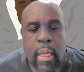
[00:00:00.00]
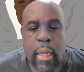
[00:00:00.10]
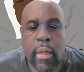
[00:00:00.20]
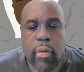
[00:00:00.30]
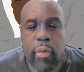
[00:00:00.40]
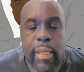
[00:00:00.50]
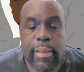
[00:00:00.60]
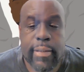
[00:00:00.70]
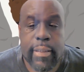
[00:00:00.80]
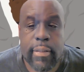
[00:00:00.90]
a
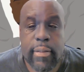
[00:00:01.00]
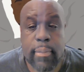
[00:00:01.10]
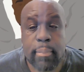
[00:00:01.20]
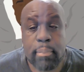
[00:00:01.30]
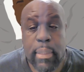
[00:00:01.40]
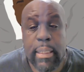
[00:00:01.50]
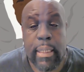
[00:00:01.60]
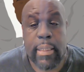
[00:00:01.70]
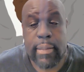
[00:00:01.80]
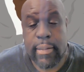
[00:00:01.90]
great system
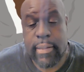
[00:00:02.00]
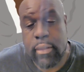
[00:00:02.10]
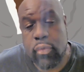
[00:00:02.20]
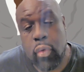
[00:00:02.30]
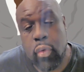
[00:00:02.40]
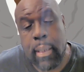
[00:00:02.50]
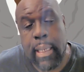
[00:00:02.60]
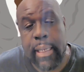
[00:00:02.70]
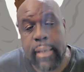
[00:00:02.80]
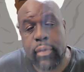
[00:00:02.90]
because the central
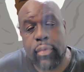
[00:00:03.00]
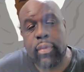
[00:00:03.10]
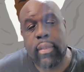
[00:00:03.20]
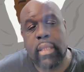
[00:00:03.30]
planners